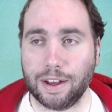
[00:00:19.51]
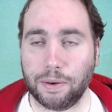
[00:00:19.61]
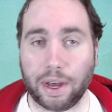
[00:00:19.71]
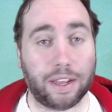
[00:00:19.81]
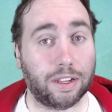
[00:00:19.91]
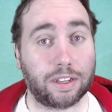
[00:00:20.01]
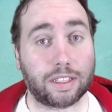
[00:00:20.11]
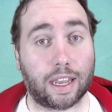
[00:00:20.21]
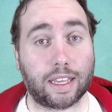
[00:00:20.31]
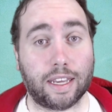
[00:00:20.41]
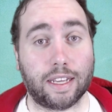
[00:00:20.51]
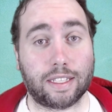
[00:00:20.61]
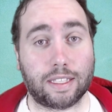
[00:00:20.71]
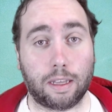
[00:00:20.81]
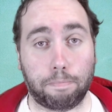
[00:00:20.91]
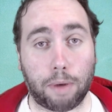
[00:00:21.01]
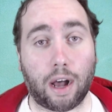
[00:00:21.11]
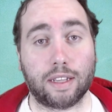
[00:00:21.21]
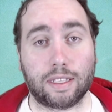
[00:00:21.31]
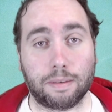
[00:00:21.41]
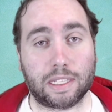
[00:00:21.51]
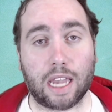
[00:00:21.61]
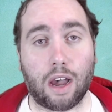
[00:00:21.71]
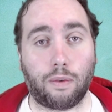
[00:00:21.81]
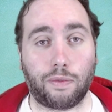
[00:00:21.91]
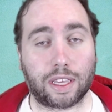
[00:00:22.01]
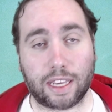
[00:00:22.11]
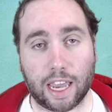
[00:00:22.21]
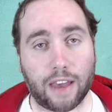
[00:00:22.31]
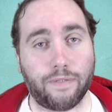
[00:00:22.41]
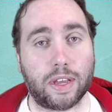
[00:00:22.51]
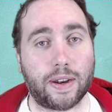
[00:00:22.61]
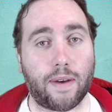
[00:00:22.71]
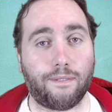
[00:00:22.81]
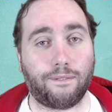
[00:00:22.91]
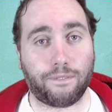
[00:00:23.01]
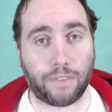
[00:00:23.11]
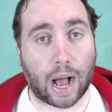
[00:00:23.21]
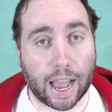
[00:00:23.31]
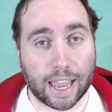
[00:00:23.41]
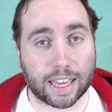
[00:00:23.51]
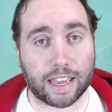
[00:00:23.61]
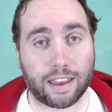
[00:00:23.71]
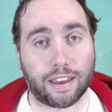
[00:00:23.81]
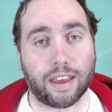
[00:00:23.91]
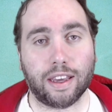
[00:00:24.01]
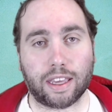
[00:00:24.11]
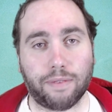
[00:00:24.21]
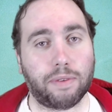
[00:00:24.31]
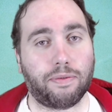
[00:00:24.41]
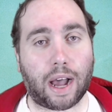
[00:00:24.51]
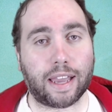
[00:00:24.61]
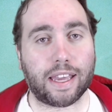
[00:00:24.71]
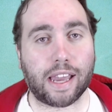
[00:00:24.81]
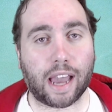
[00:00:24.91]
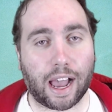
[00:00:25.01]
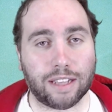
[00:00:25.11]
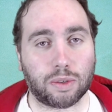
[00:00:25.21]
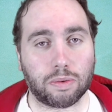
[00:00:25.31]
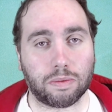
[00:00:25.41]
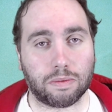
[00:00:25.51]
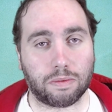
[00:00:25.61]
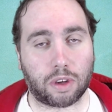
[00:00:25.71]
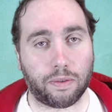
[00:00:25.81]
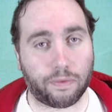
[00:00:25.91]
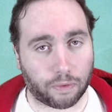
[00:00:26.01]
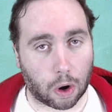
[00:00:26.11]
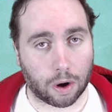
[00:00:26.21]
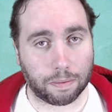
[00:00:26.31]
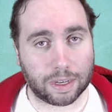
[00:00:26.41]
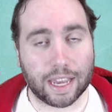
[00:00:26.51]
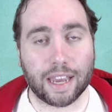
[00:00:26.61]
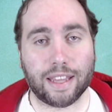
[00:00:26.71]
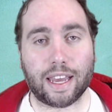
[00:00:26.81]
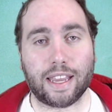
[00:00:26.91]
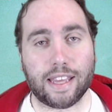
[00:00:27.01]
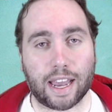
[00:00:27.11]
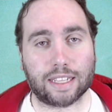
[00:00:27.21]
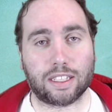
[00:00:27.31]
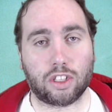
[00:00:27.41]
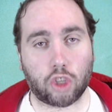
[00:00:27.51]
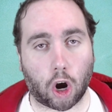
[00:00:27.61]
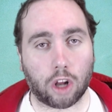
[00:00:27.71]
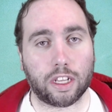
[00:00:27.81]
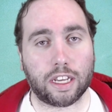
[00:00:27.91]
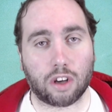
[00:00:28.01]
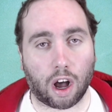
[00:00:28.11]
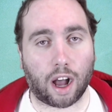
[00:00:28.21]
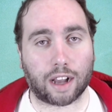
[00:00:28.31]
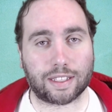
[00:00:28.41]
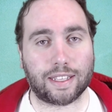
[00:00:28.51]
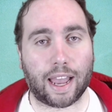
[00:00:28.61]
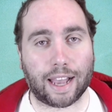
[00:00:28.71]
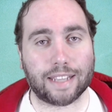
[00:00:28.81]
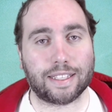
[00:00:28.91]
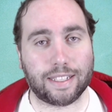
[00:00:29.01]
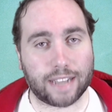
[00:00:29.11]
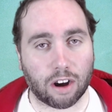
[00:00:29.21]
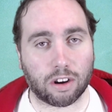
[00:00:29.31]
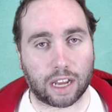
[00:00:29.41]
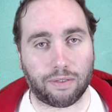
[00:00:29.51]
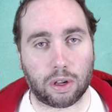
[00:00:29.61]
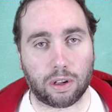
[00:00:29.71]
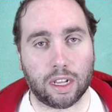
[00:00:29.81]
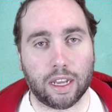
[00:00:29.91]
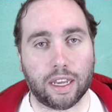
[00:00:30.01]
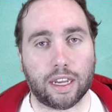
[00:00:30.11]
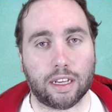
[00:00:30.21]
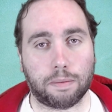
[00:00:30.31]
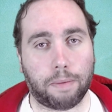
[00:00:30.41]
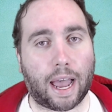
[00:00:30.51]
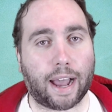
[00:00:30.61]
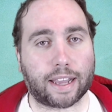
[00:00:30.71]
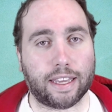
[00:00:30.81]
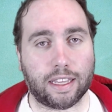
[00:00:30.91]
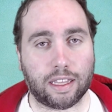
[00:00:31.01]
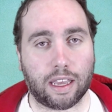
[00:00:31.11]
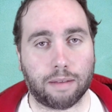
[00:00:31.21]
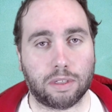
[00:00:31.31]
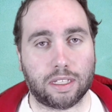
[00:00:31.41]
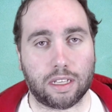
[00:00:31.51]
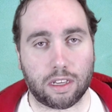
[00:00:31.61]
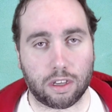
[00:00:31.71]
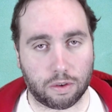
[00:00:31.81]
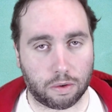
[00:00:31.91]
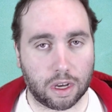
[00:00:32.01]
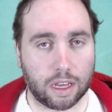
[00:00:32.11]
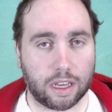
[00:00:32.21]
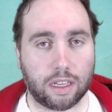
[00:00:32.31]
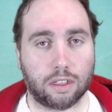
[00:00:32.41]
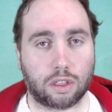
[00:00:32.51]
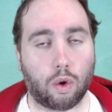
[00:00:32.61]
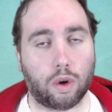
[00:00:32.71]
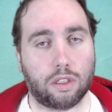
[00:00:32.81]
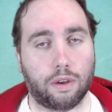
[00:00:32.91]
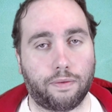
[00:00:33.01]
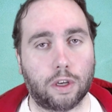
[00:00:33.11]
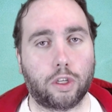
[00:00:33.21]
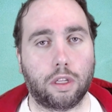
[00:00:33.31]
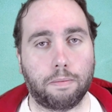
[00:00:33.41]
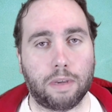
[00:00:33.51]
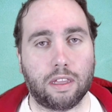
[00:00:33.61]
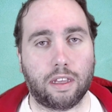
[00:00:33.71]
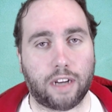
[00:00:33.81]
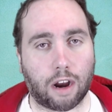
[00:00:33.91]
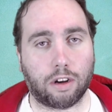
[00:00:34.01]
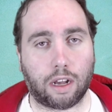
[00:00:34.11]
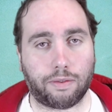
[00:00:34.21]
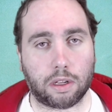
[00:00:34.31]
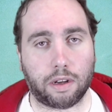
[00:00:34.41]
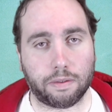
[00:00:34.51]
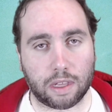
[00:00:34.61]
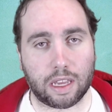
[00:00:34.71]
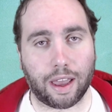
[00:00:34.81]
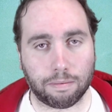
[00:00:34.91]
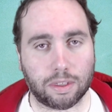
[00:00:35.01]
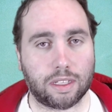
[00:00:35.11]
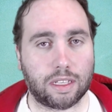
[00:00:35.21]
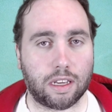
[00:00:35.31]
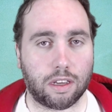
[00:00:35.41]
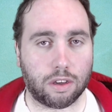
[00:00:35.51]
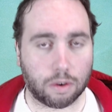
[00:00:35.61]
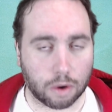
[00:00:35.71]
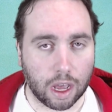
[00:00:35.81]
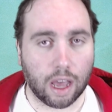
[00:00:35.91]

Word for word: Well, it looks like it's the boss himself, Kevin Feige. Kevin Feige has confirmed that yes, Charlie Cox as Daredevil is back in the MCU. He is going to officially be the Daredevil of the MCU.